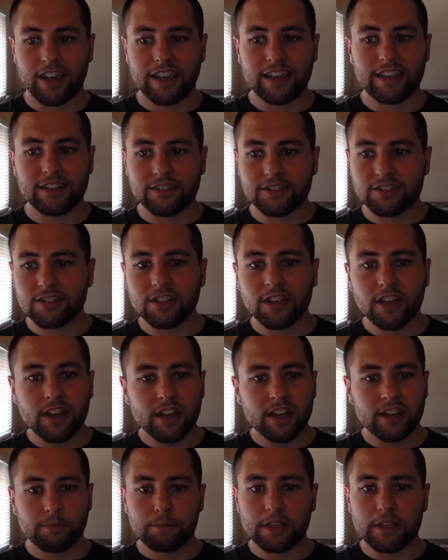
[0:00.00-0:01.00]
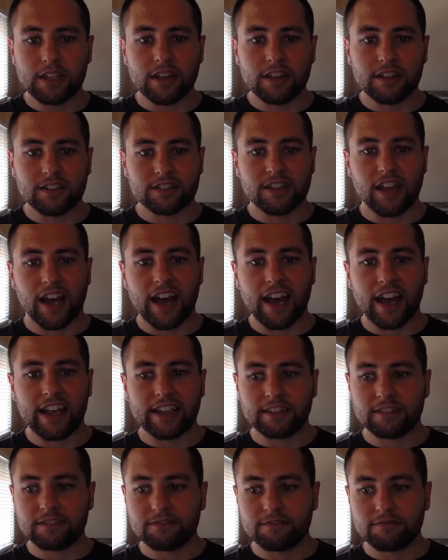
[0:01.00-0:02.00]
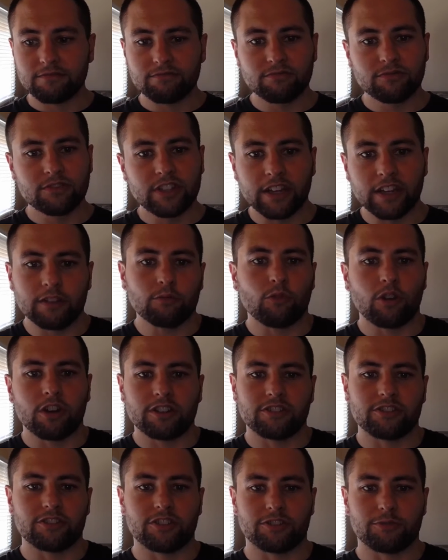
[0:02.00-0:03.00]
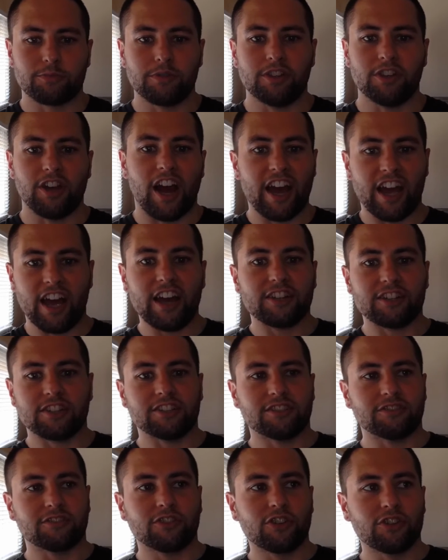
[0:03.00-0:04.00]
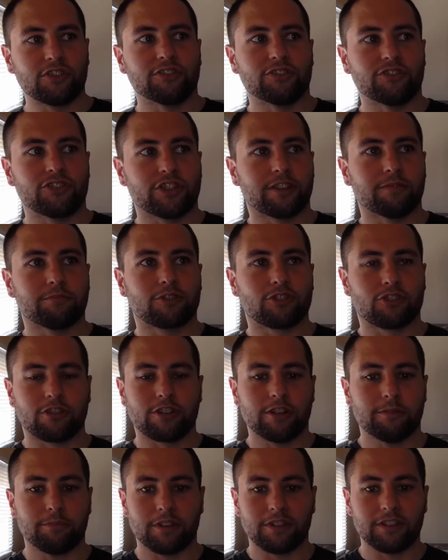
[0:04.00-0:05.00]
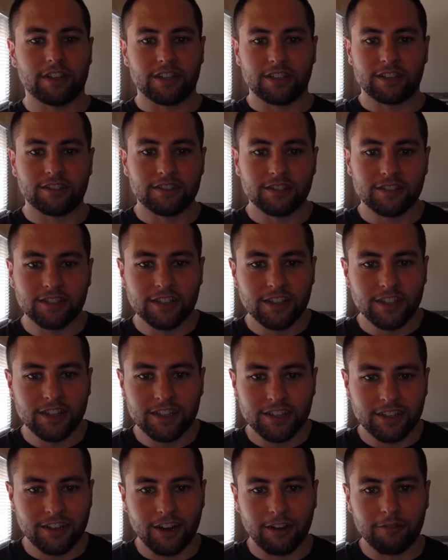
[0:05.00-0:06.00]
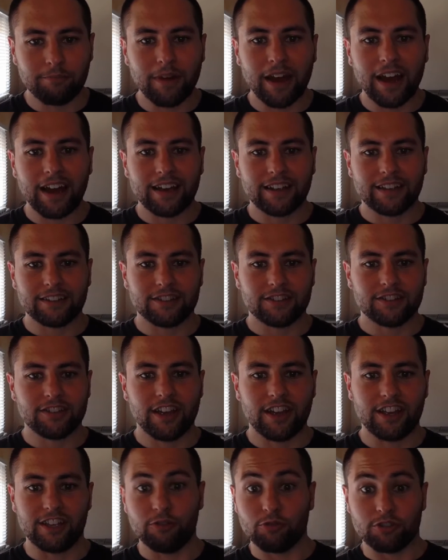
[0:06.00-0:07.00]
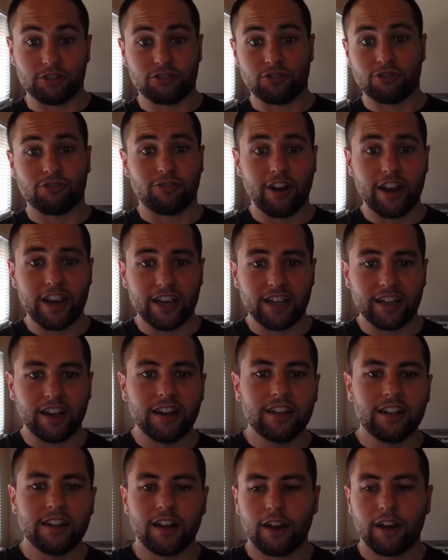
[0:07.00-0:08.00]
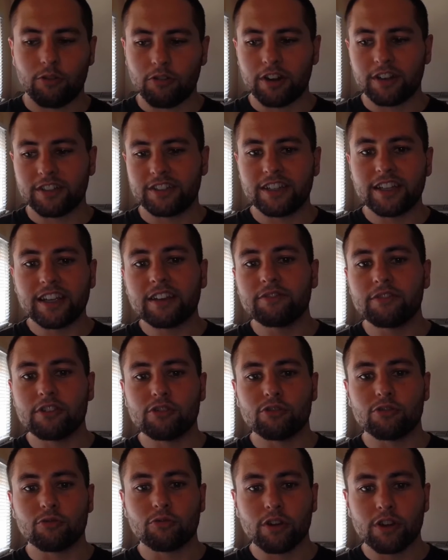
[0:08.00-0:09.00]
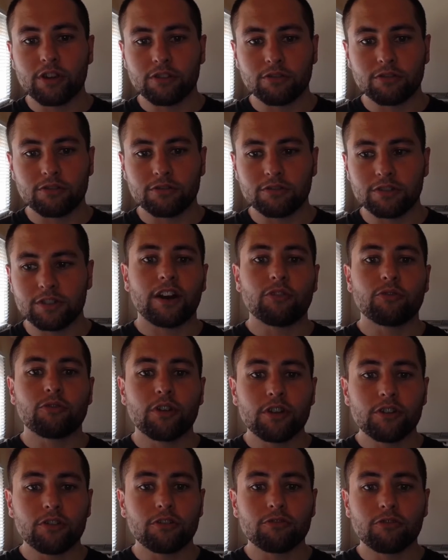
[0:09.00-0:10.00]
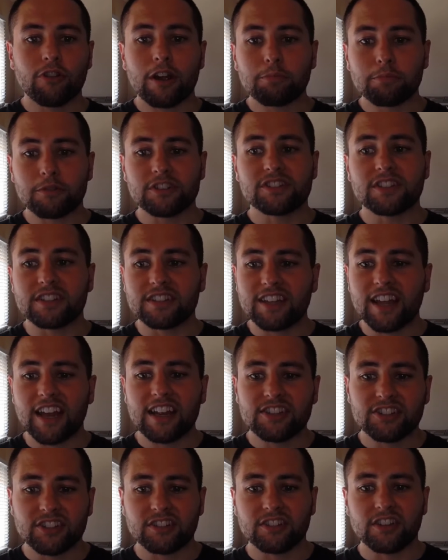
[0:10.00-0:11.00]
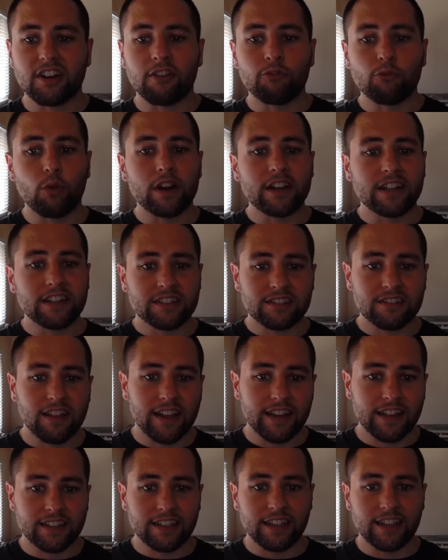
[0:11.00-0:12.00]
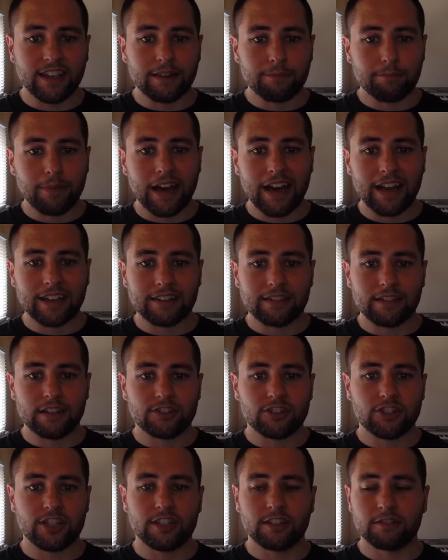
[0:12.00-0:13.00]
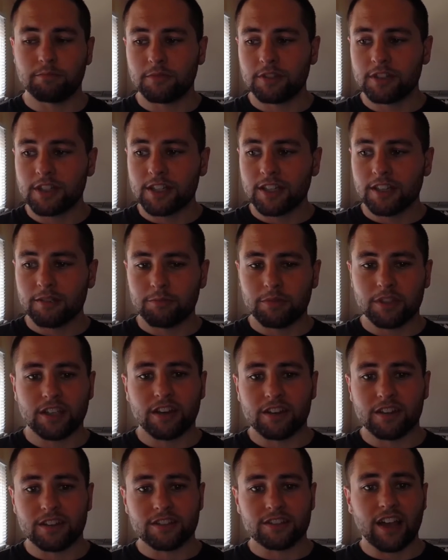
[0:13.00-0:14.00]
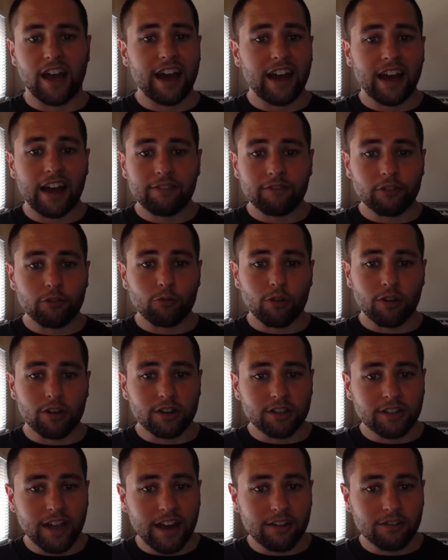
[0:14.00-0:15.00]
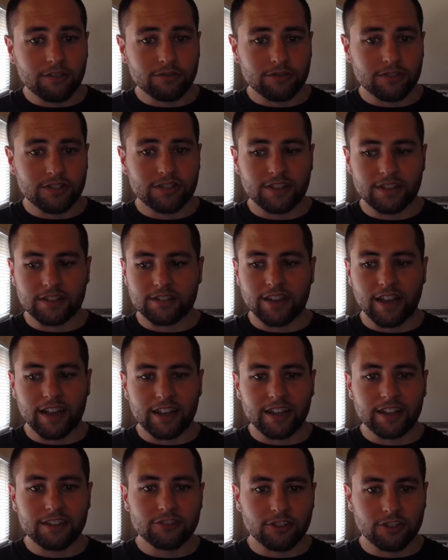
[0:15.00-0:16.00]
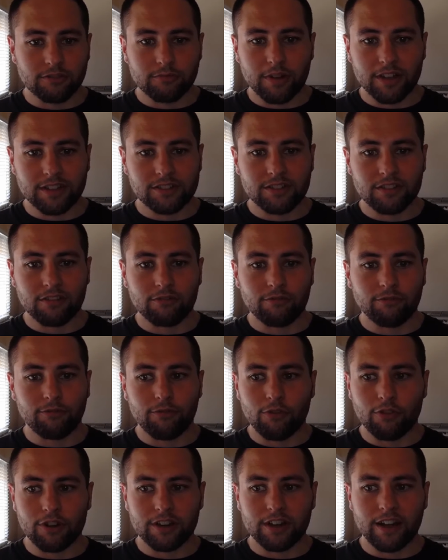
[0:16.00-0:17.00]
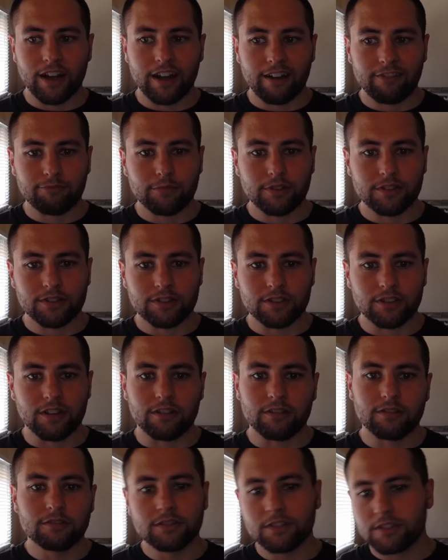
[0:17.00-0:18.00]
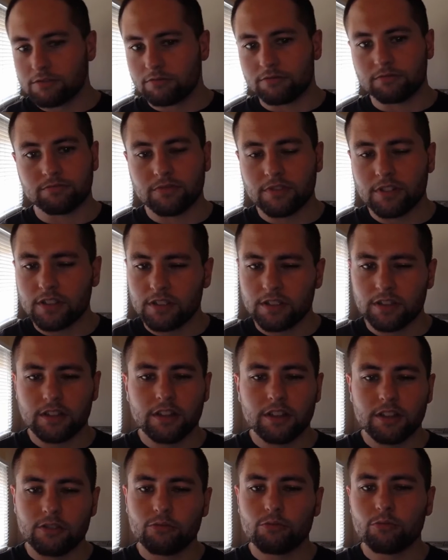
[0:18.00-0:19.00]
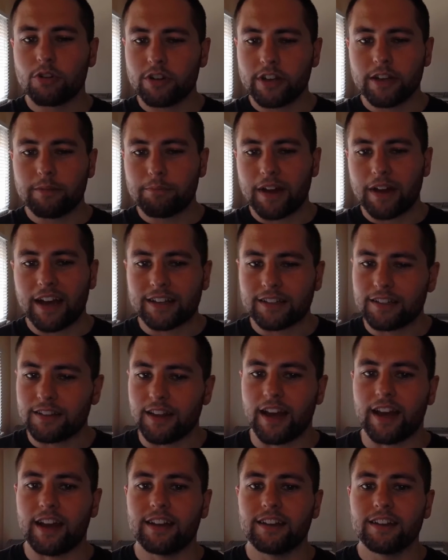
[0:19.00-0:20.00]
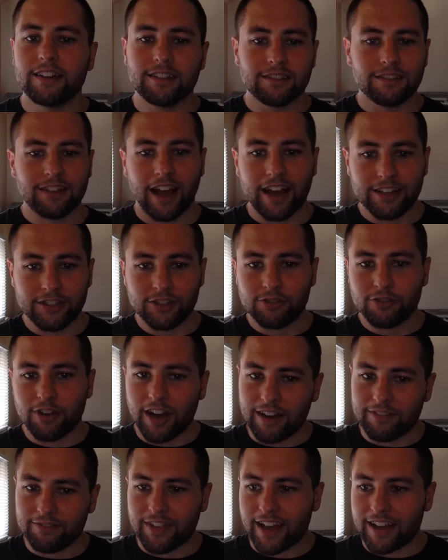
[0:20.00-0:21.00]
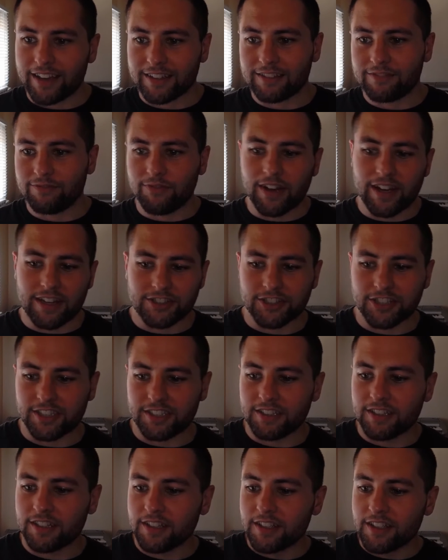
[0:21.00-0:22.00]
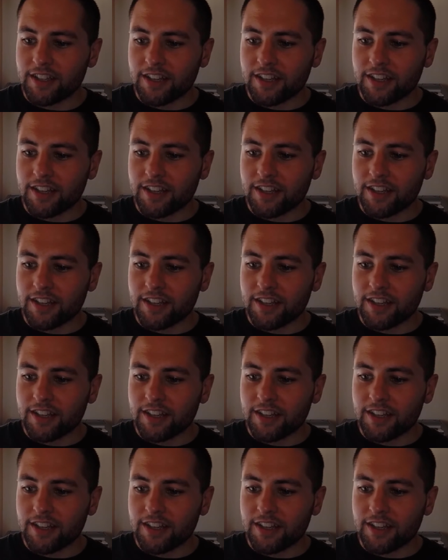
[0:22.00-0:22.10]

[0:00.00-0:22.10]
is, because I didn't want to I had a good gym trip and then come back and say it was great. I wanted to give you a real representation of what it's like to get back in the gym, because I haven't worked out since I injured myself 4.5 months ago. We'll get back to that. I do have that confession.